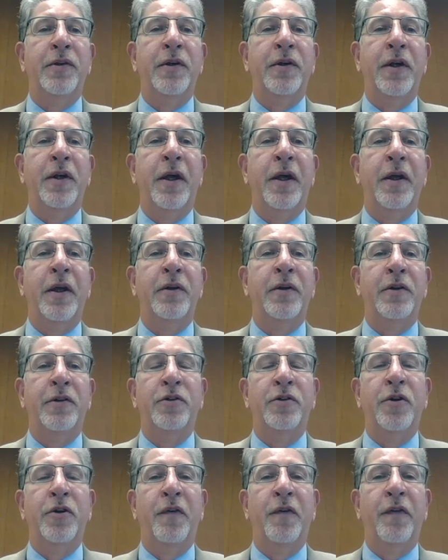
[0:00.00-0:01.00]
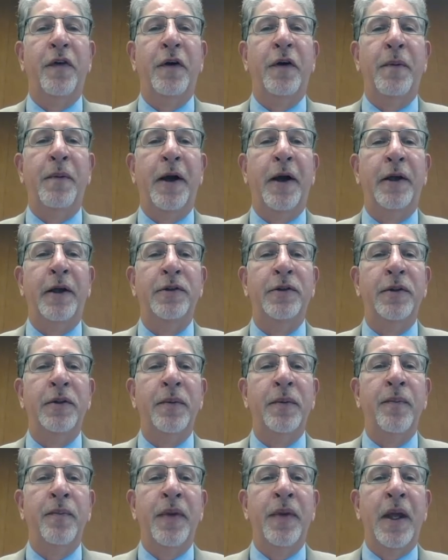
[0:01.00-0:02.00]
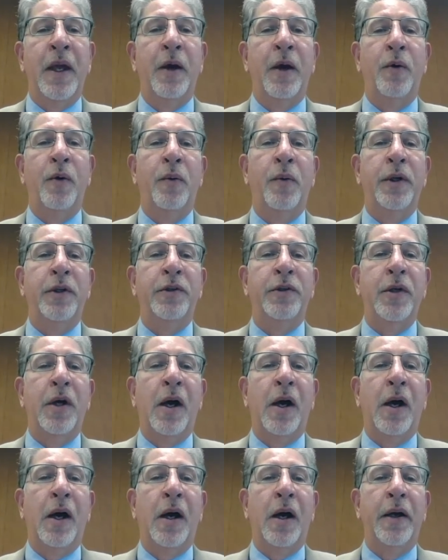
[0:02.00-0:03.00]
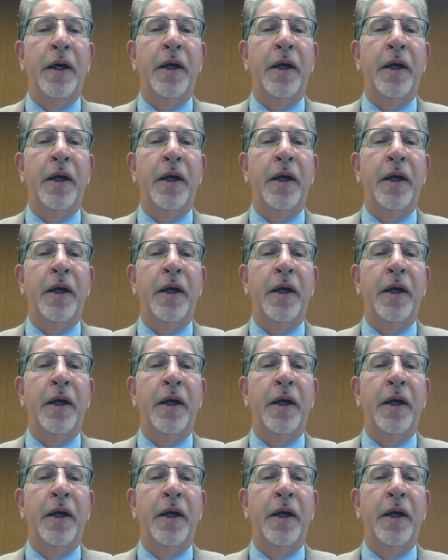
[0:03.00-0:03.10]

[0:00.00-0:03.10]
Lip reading: in dystrophic mice, and what we saw